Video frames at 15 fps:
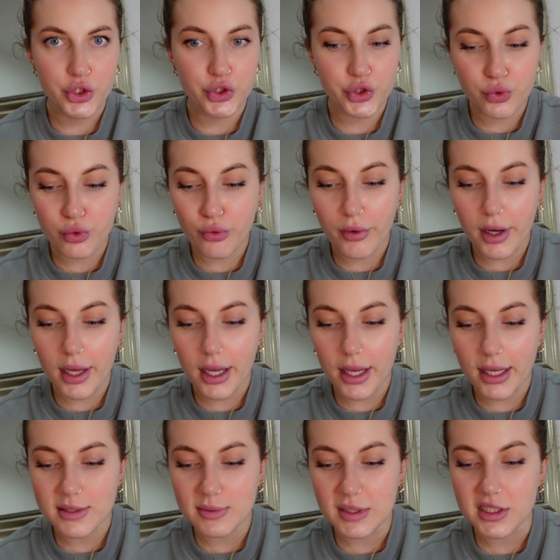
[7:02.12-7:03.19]

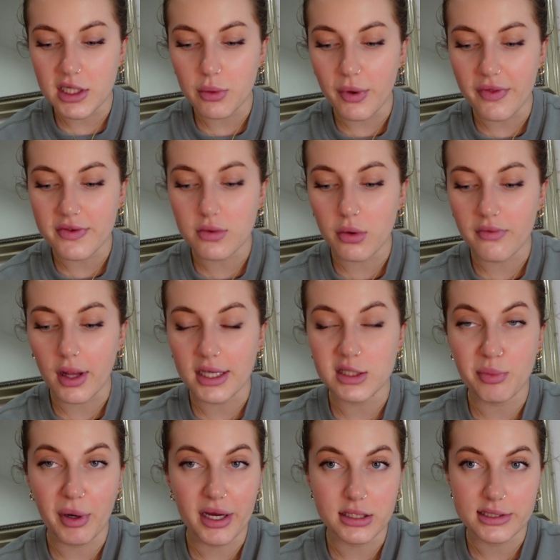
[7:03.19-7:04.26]
jewellery, especially with sort of like
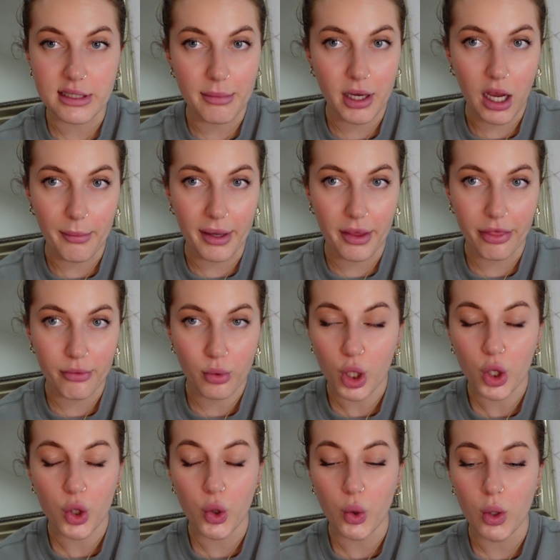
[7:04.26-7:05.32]
spring and summer coming
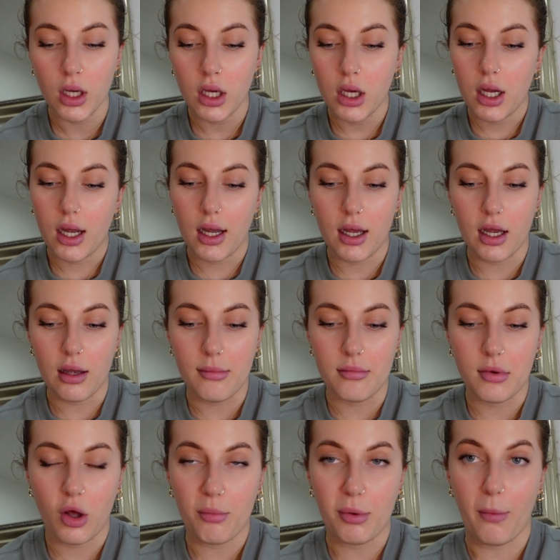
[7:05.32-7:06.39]
through.
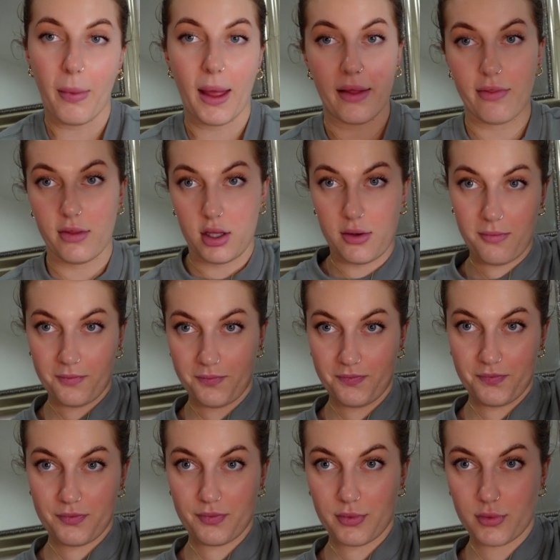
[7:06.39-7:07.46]
Um, I'll pop that in the
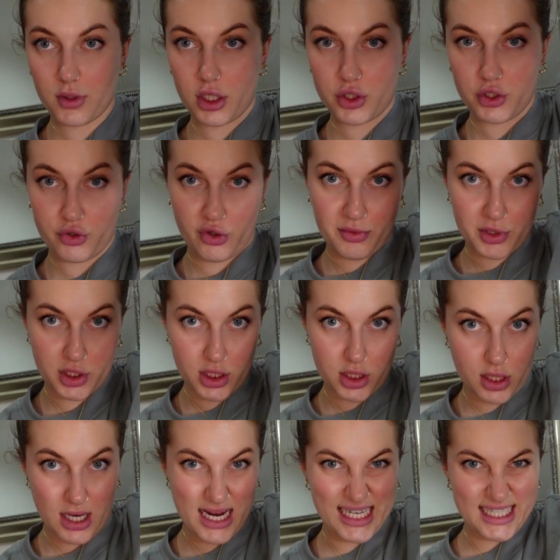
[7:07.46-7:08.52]

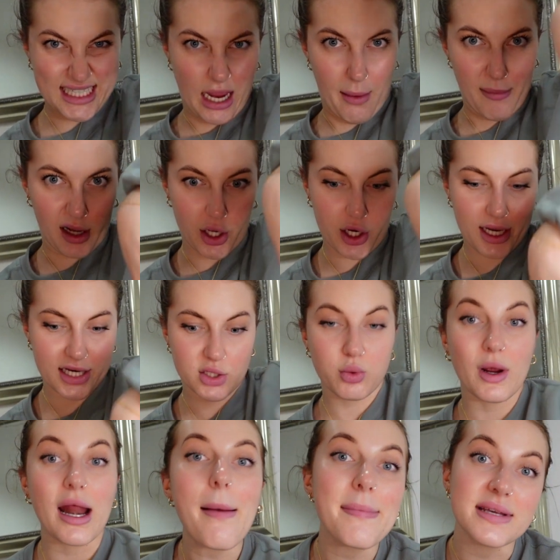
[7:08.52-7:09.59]
description down below. You get
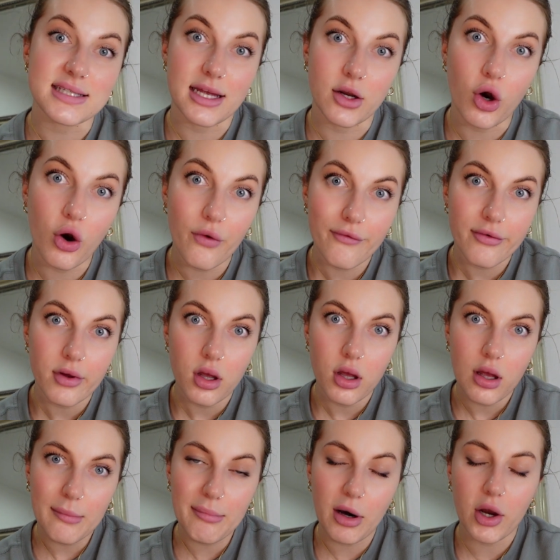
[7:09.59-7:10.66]
20% off.
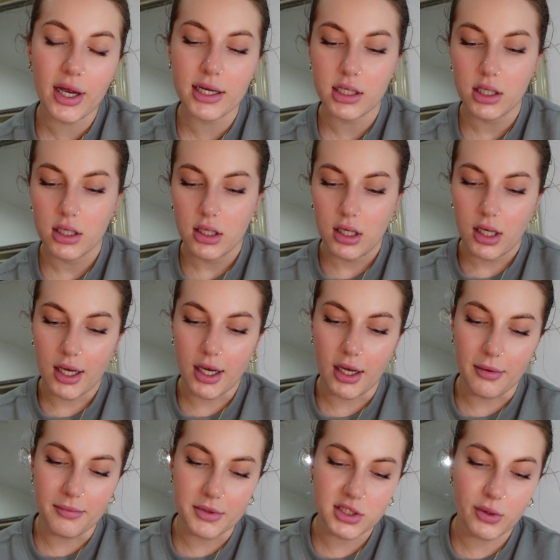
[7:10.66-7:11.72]
Bargain.
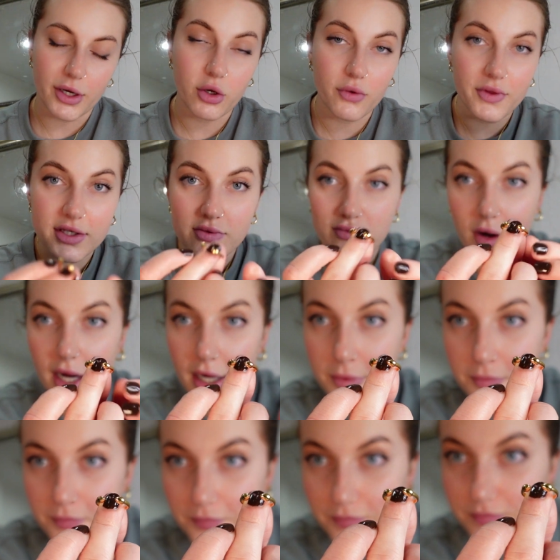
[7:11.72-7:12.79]
Um, so I got this ring,